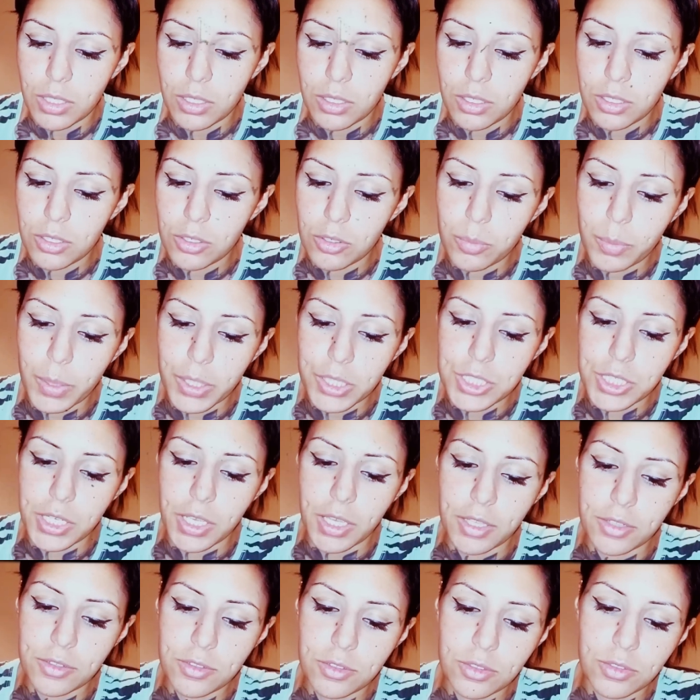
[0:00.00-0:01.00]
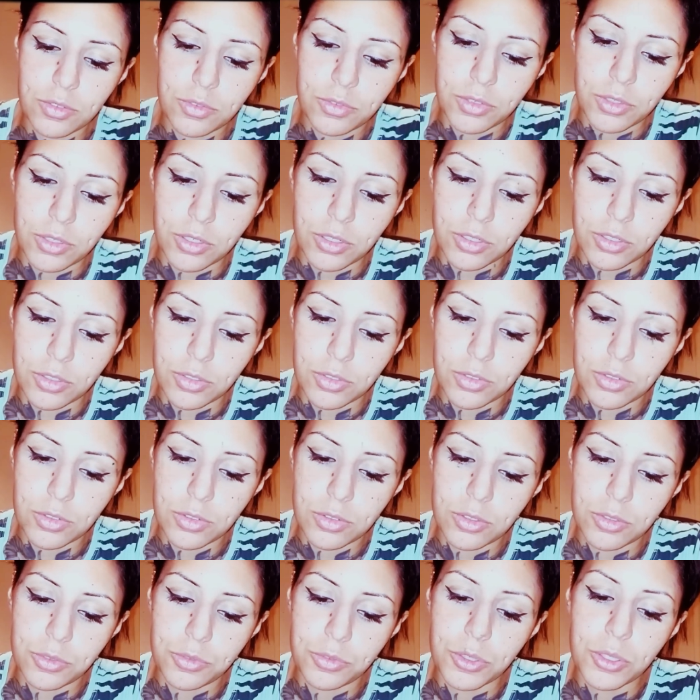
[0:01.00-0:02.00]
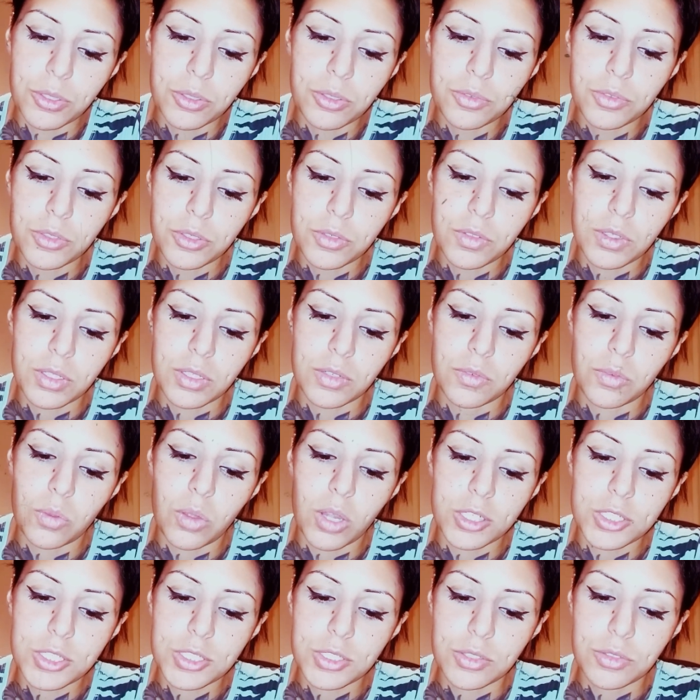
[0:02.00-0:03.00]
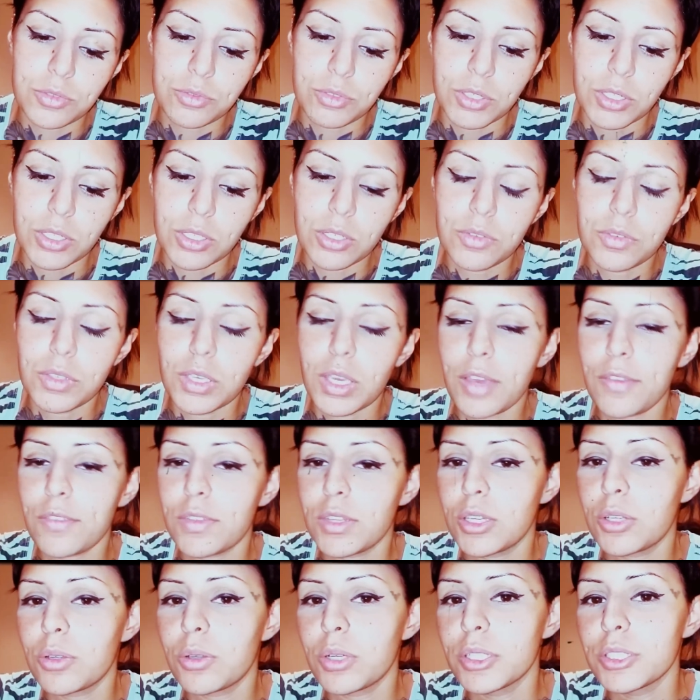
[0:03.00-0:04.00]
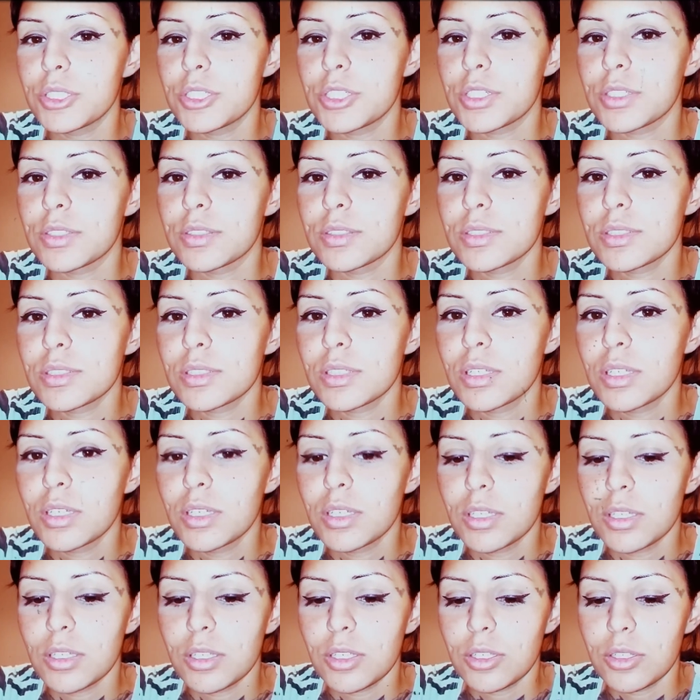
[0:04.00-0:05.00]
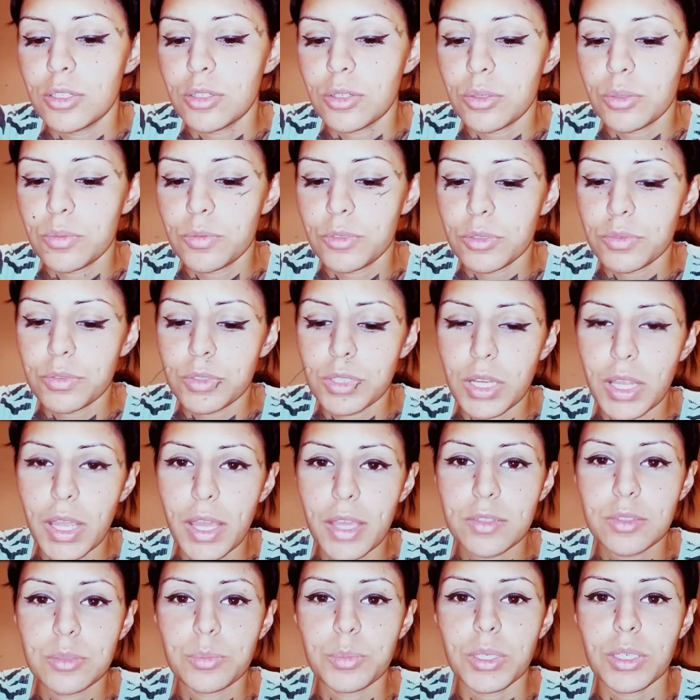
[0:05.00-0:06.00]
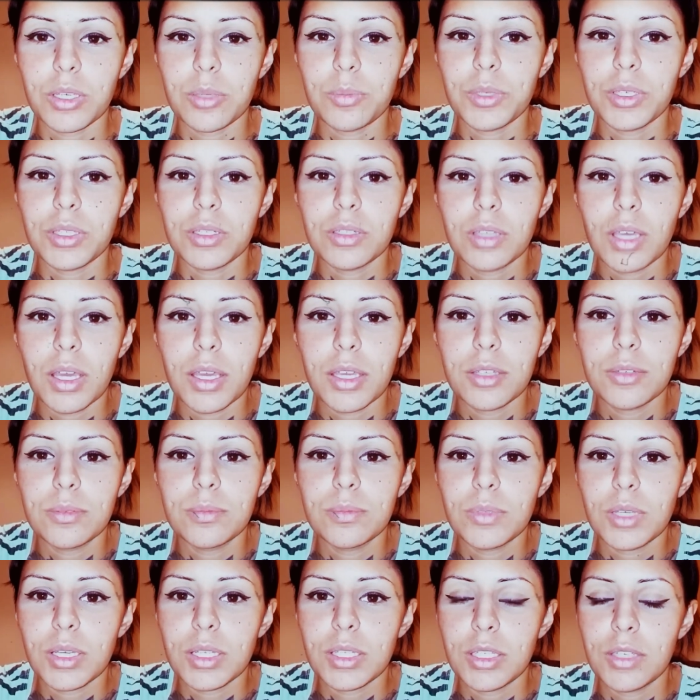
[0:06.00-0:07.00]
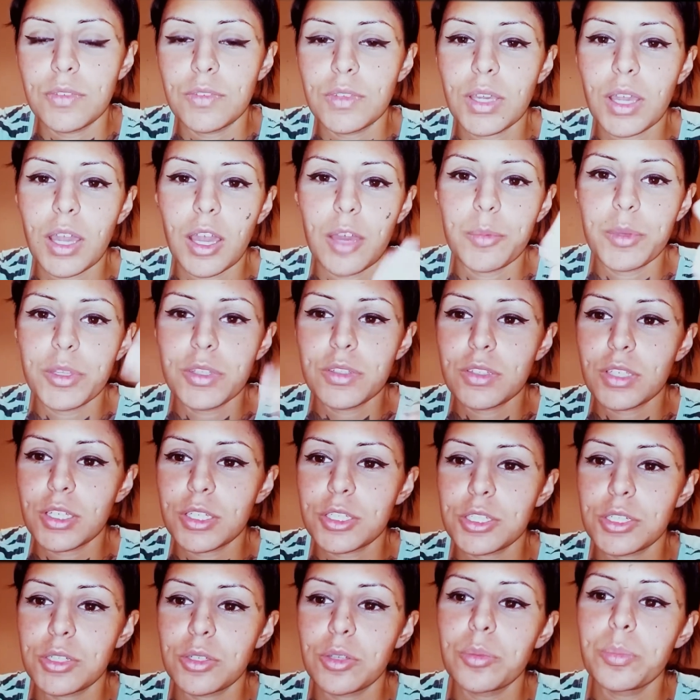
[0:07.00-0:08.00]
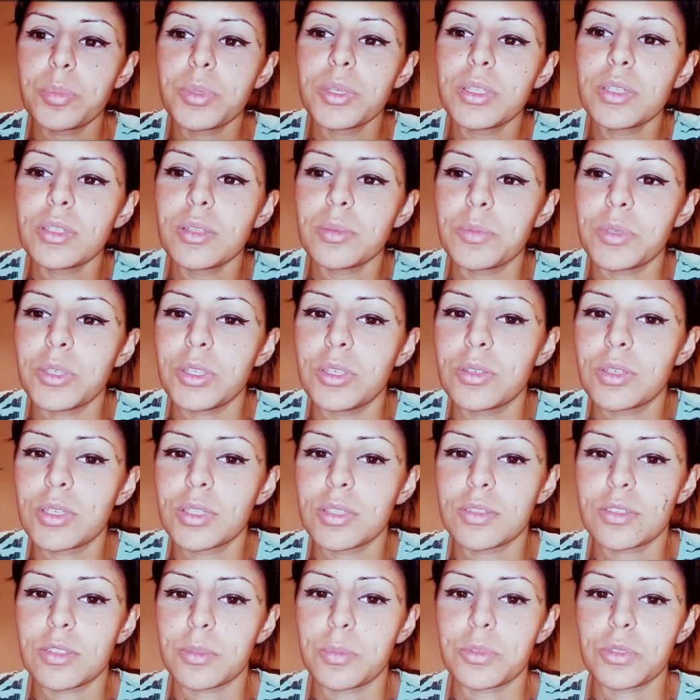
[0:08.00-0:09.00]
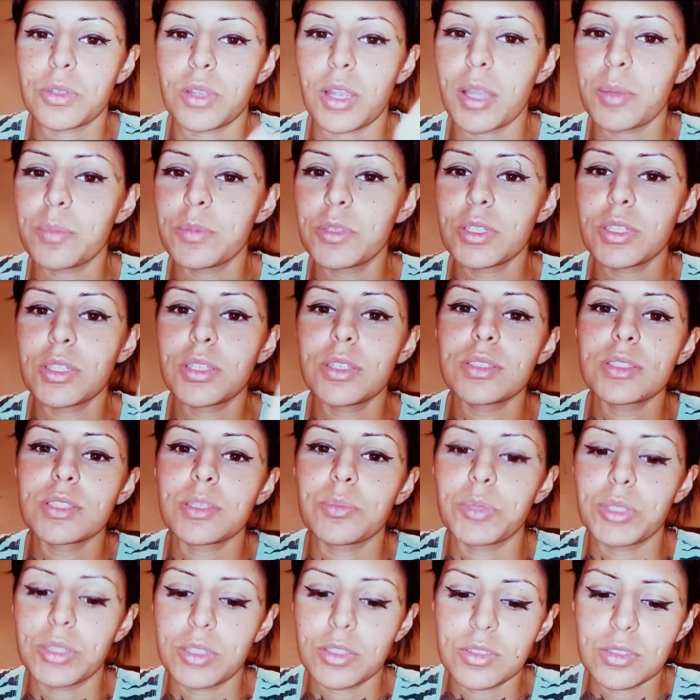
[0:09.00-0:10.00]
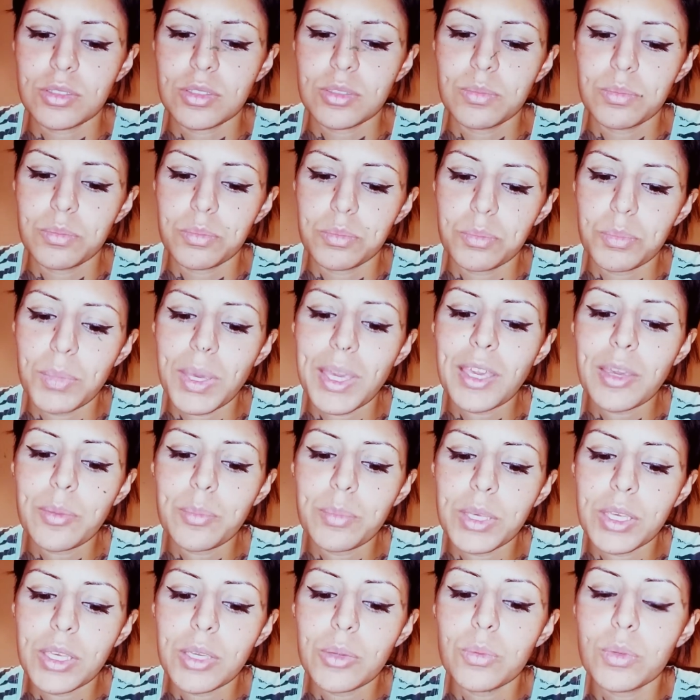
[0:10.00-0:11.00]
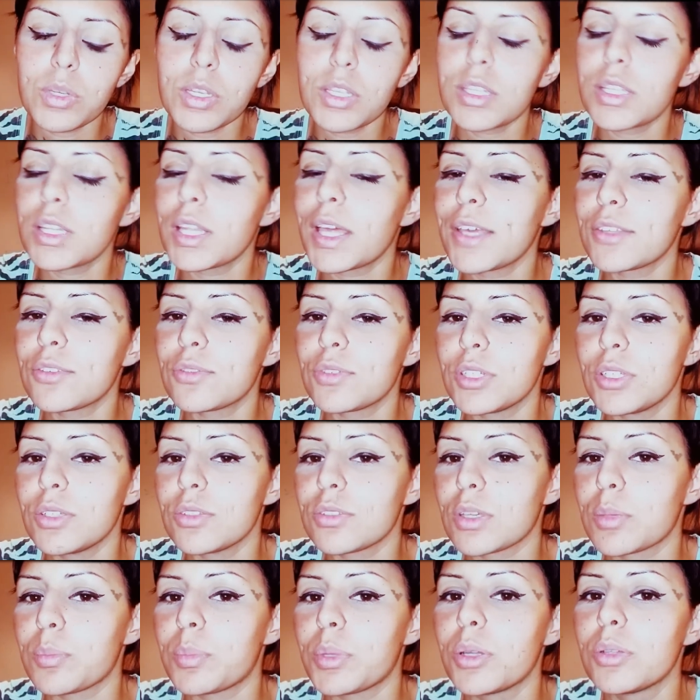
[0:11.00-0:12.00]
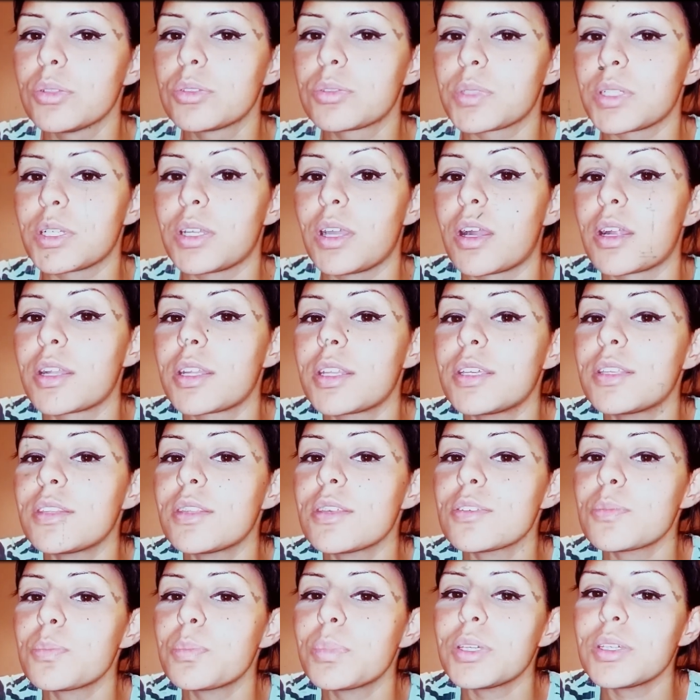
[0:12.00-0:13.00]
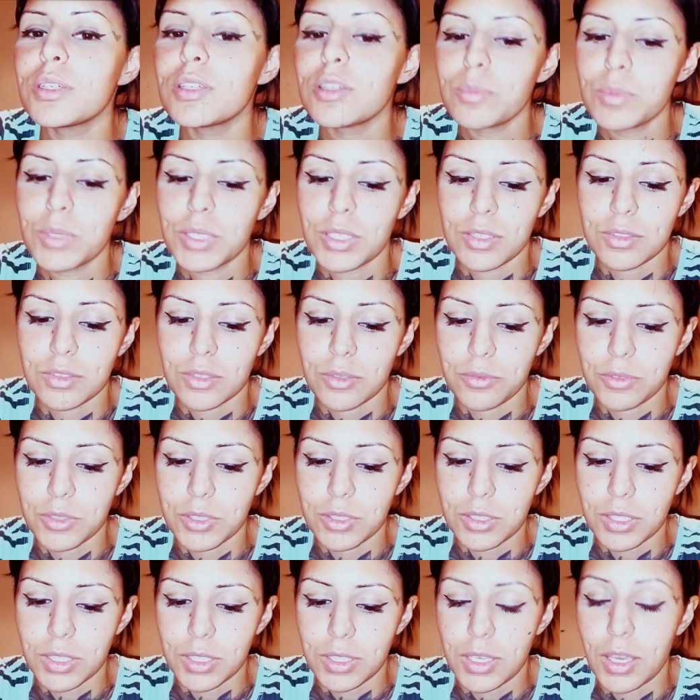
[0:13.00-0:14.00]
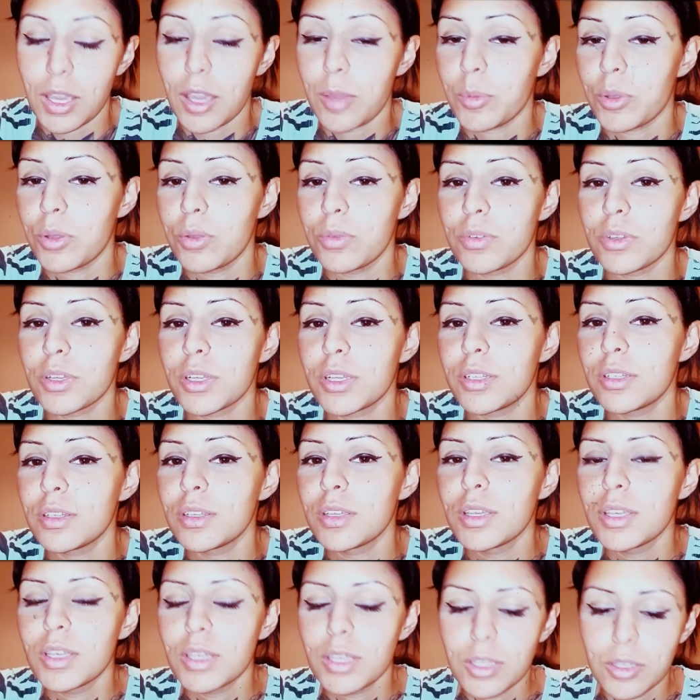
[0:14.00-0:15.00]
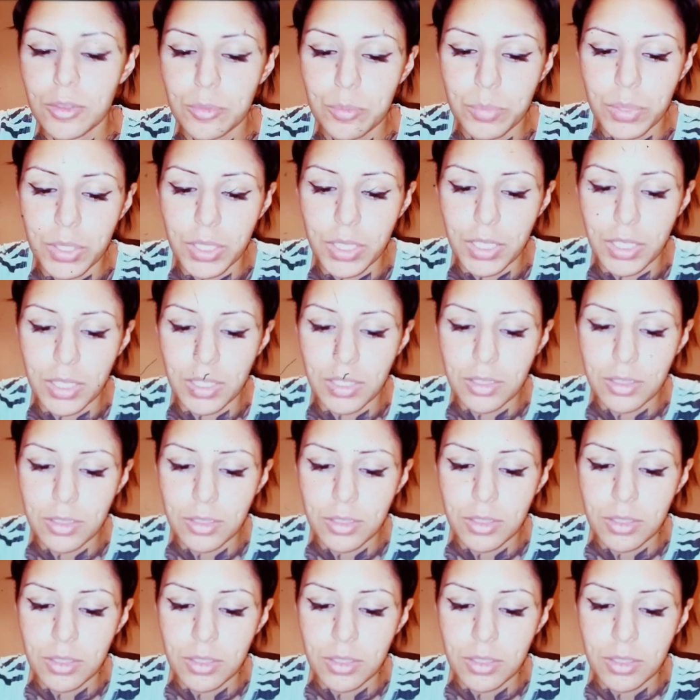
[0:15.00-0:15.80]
you know, by chance, for the few of you that have watched this video, if you have any questions, you know, feel free to ask me. I mean, I leave the comment section open. I mean, you can subscribe to this. I mean, this may be one of the last videos I post regarding this pill because I feel like, yeah, I'm over it. But,